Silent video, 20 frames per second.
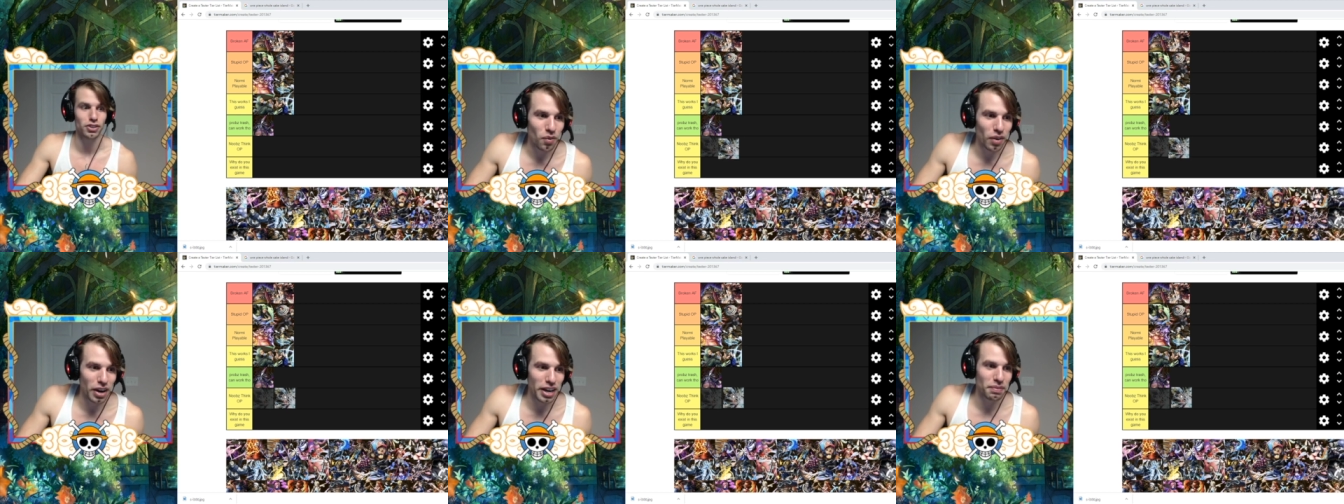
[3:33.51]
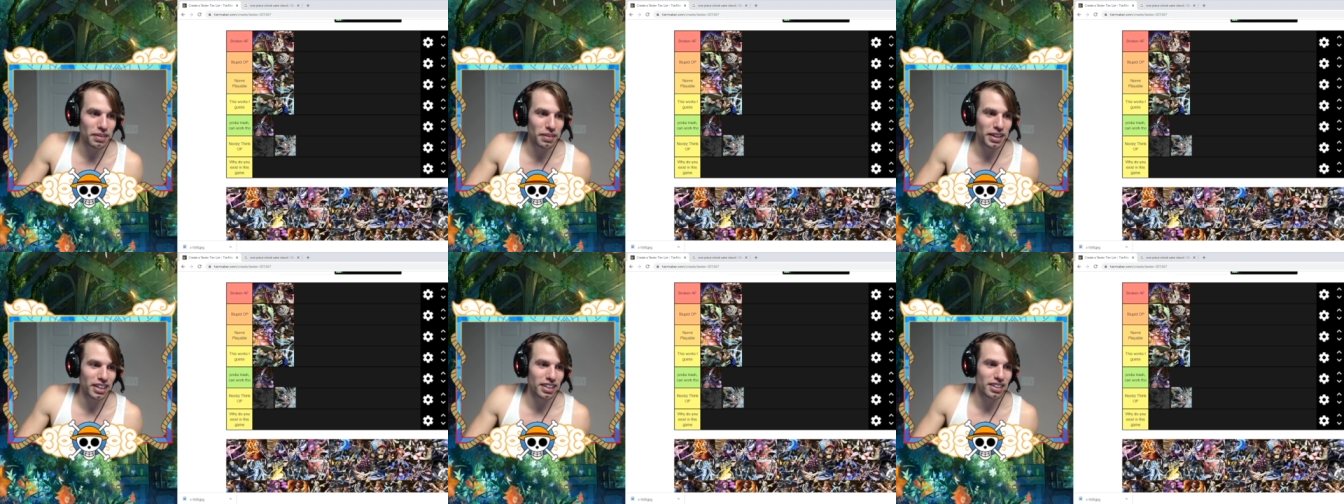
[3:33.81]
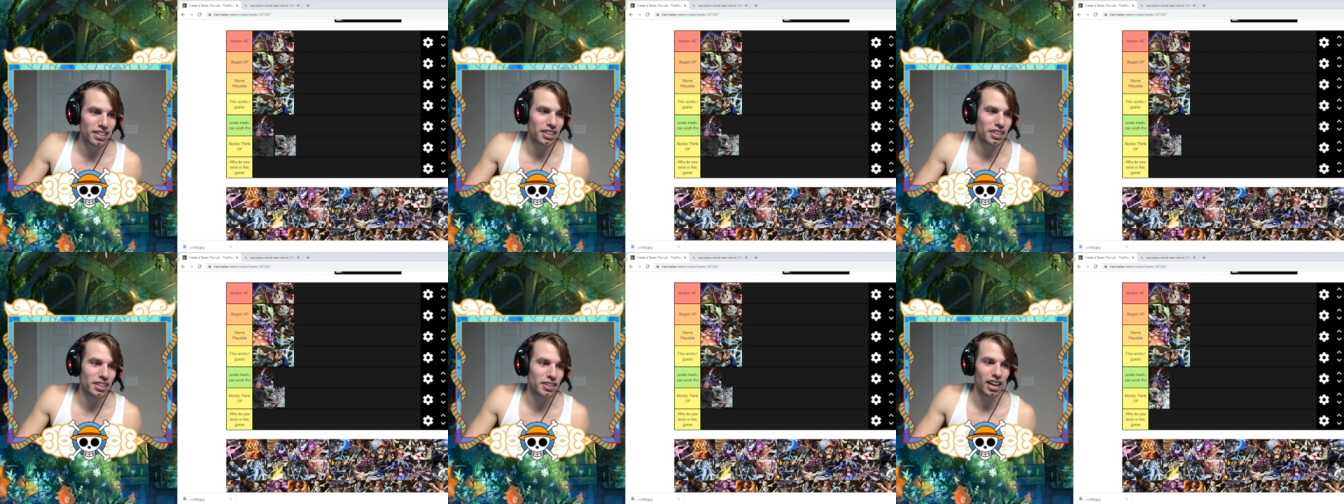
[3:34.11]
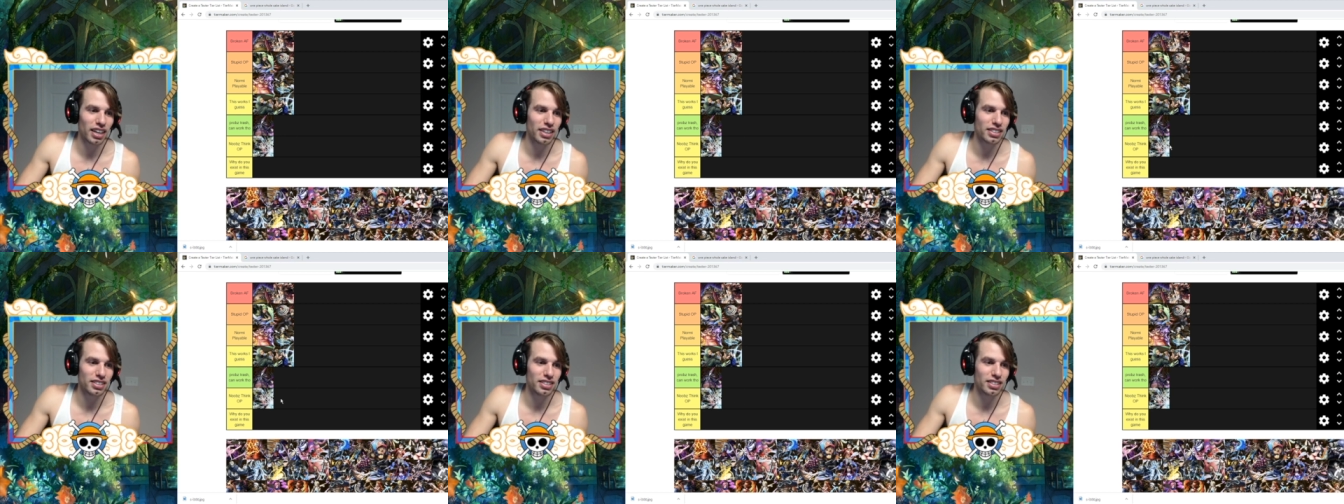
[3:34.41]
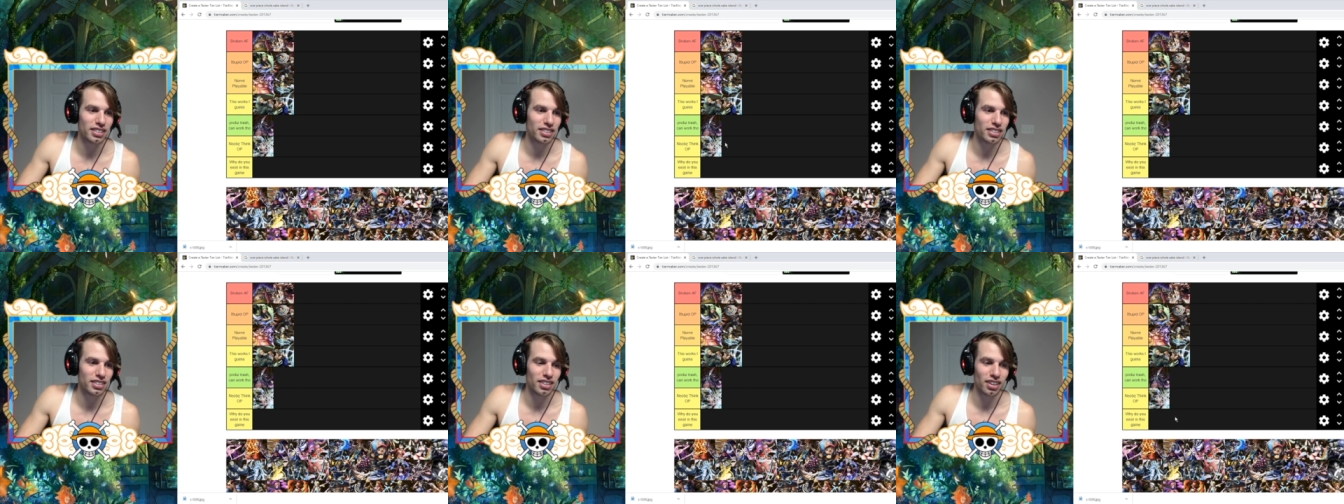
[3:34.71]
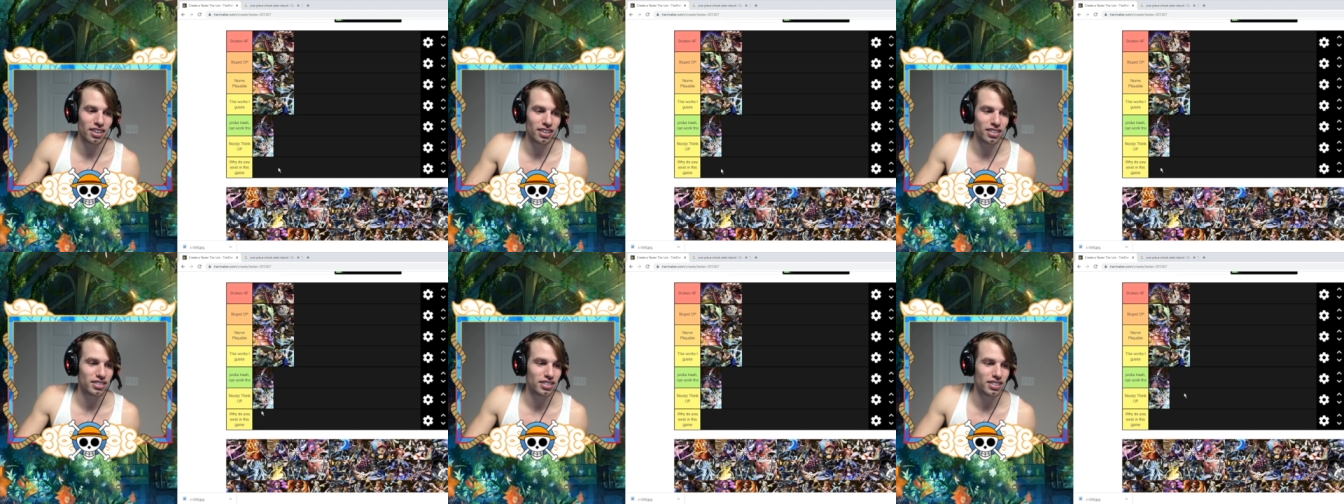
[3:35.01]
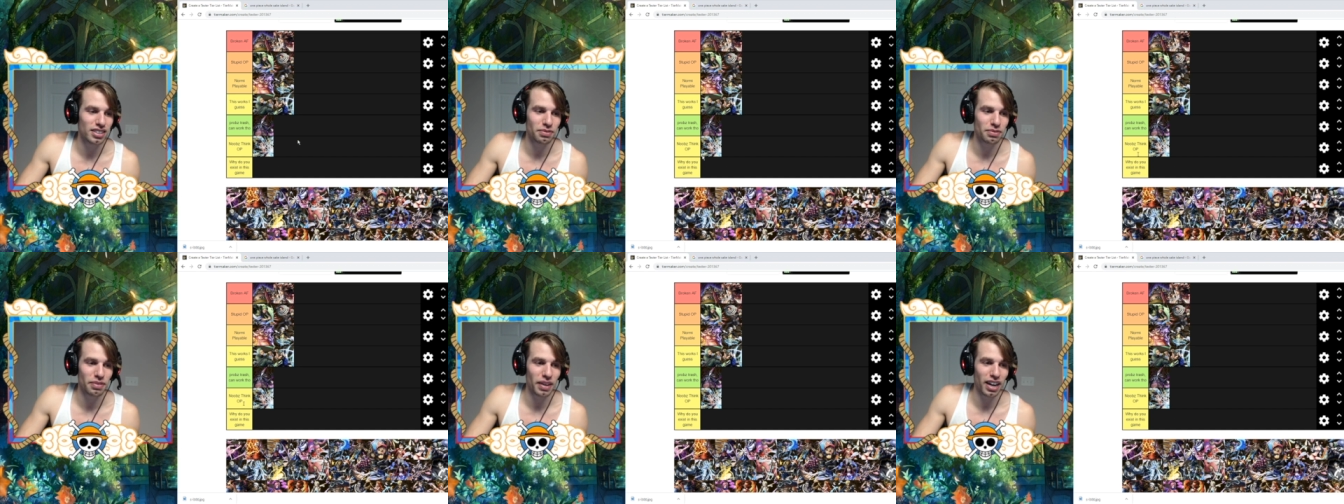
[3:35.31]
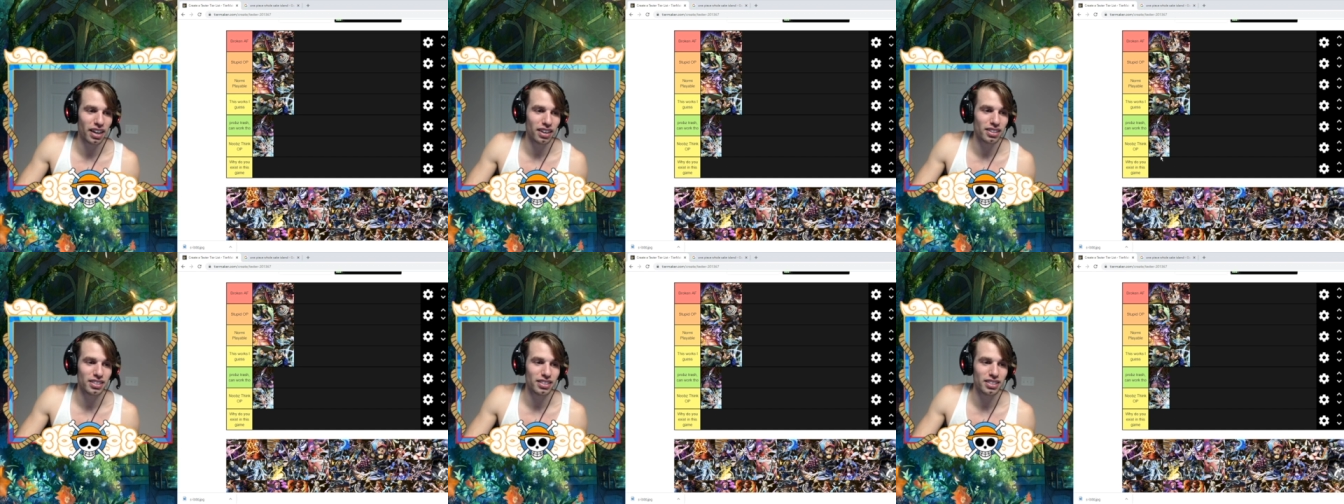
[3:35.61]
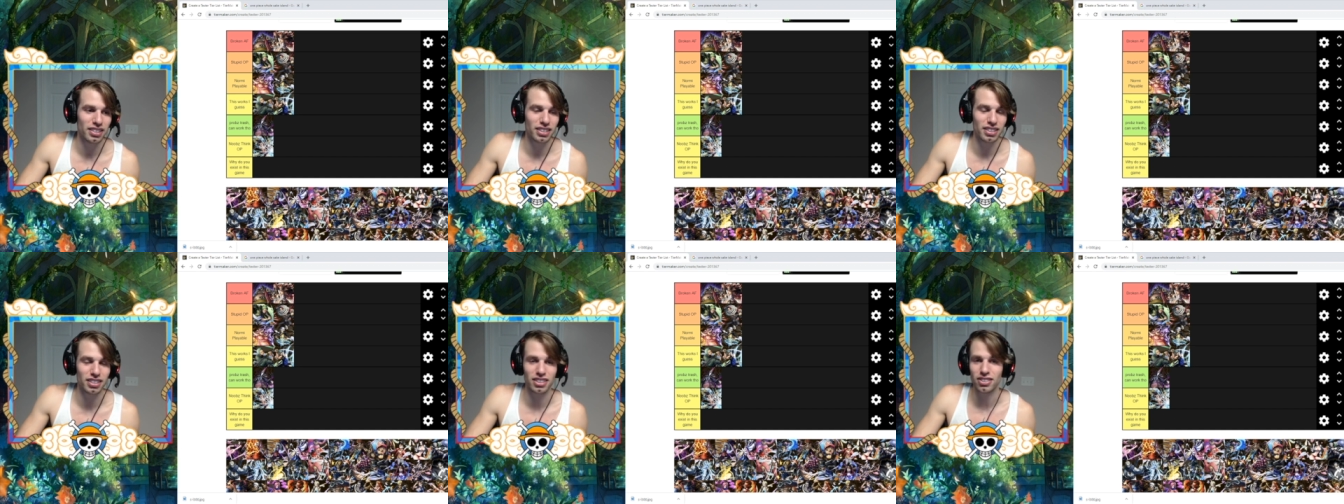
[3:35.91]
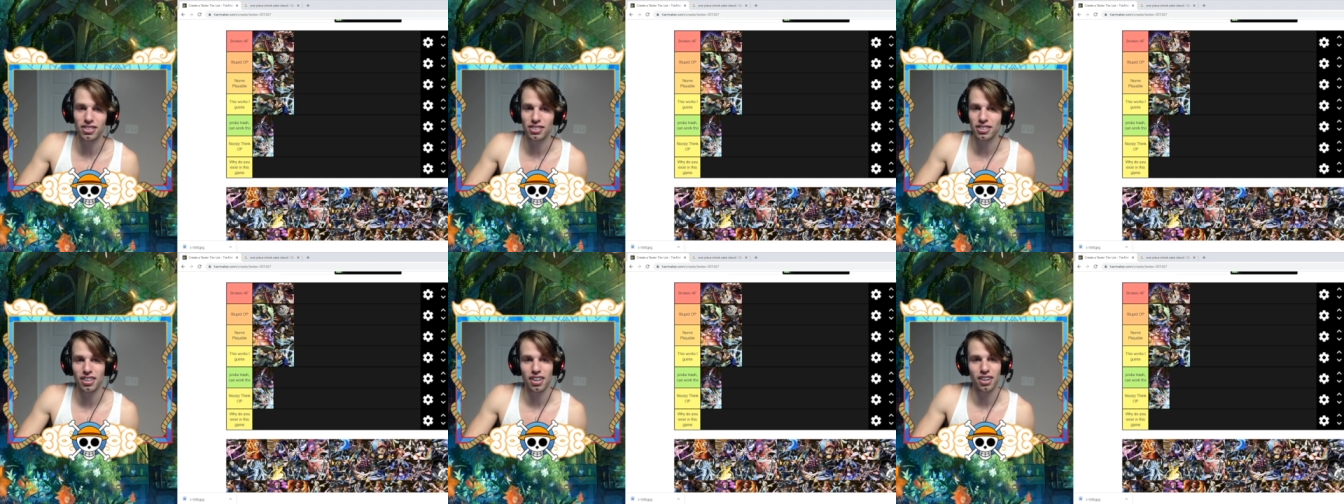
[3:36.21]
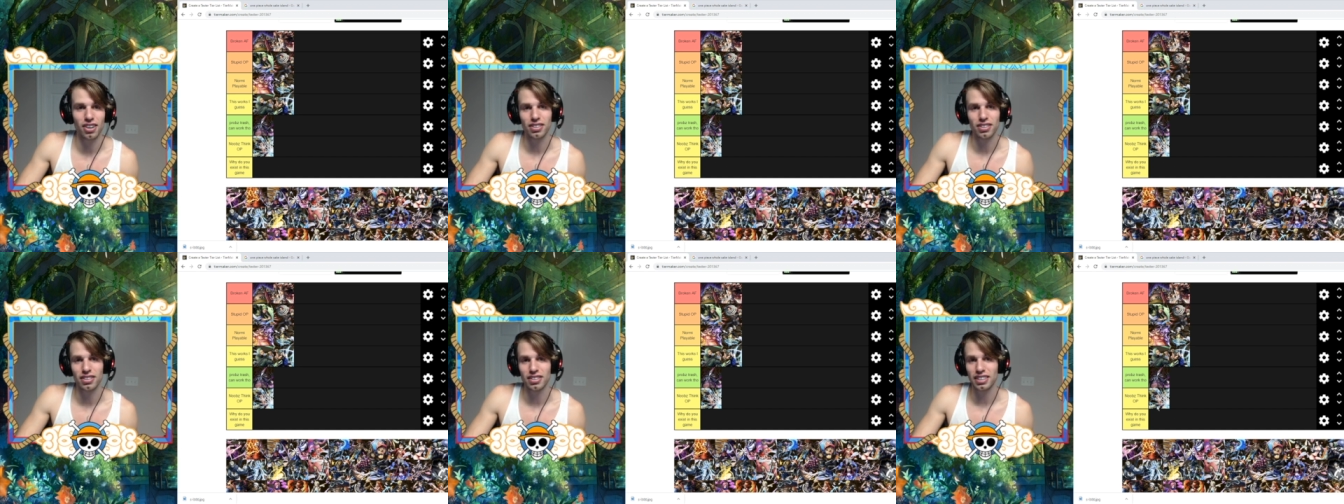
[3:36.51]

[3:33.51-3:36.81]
Whitebeard, no, he's bad. He's just too slow.